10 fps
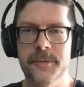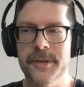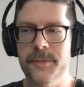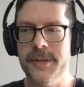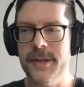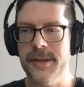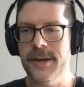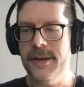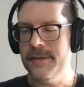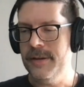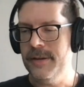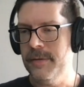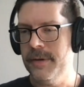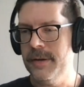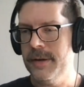with what they got if they
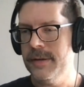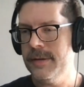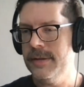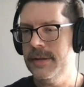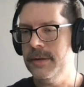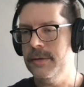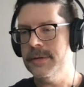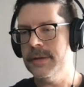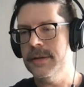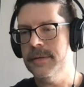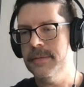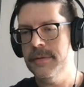want to continue using it.